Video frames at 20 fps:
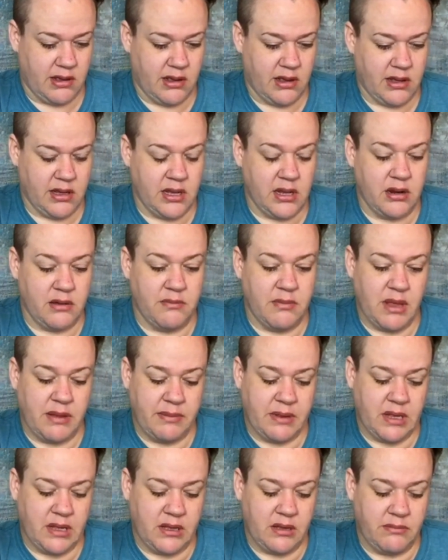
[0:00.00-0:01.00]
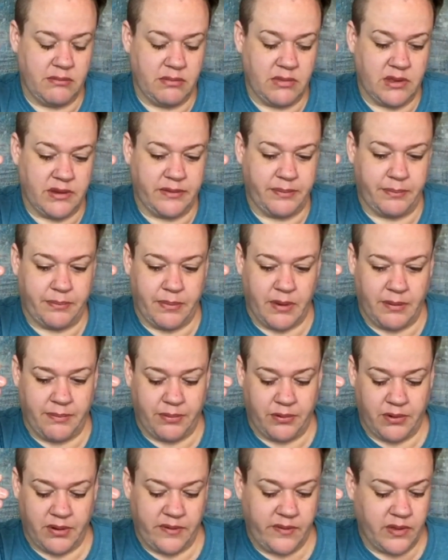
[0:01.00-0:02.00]
maybe this
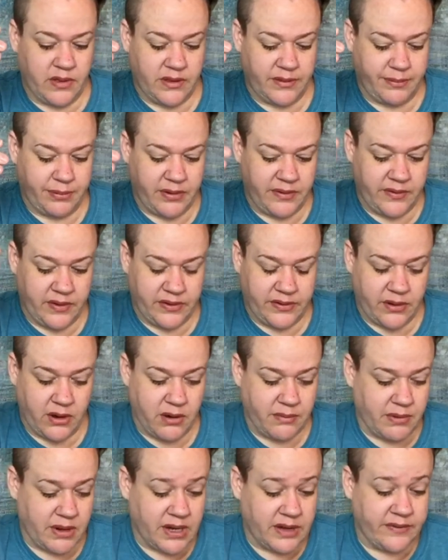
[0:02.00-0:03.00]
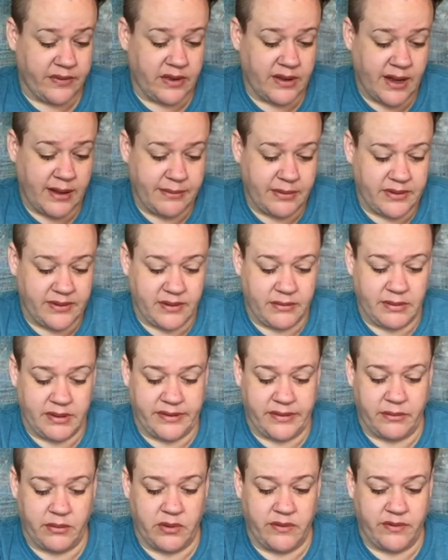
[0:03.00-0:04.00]
previous heartbreak, if it happens to be
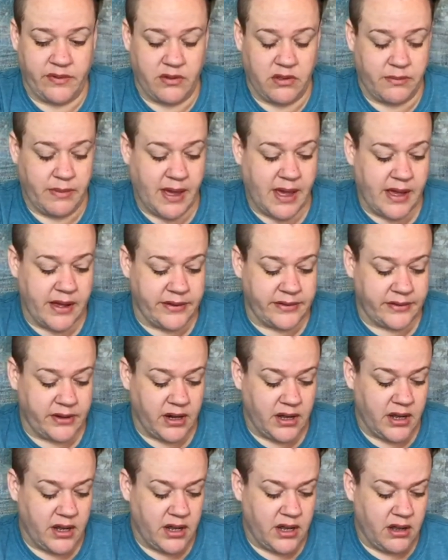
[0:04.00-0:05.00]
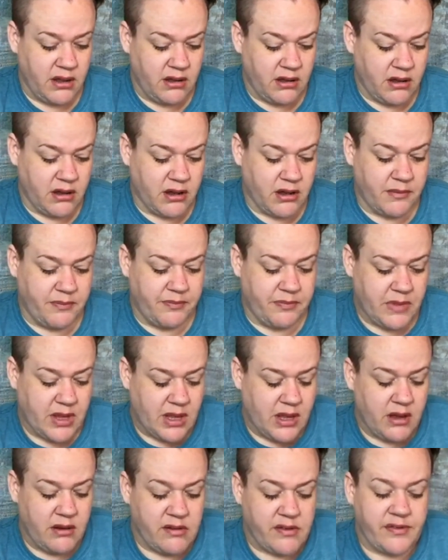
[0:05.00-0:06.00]
someone from the past,
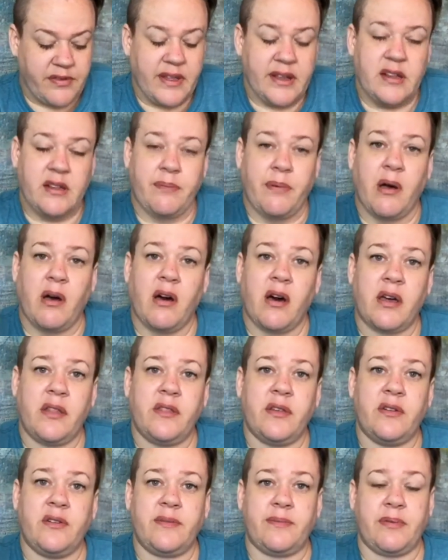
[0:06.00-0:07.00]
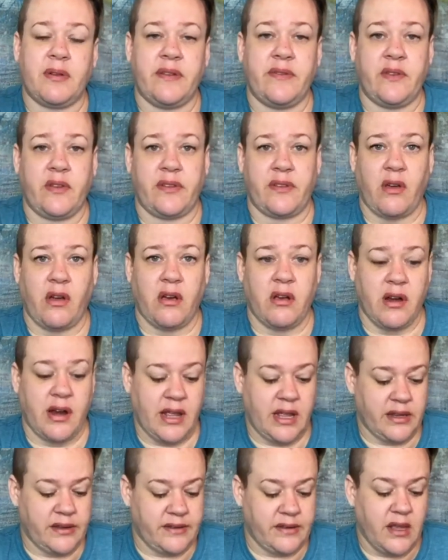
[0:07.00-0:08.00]
reflect upon those previous
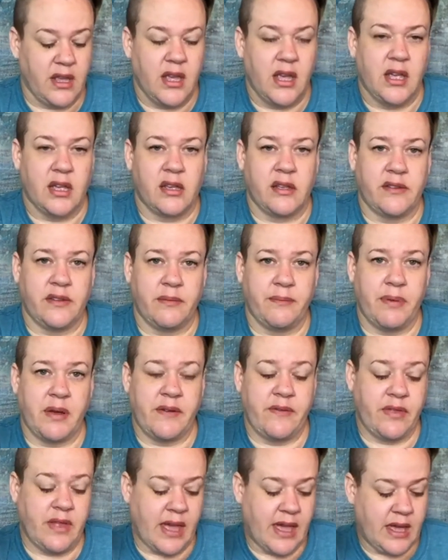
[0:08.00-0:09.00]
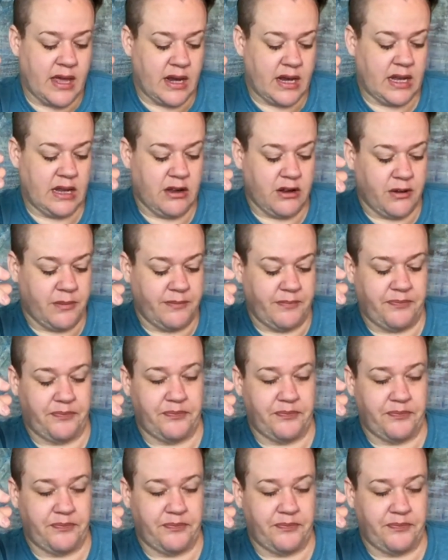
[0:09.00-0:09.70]
heartaches, because above the head, you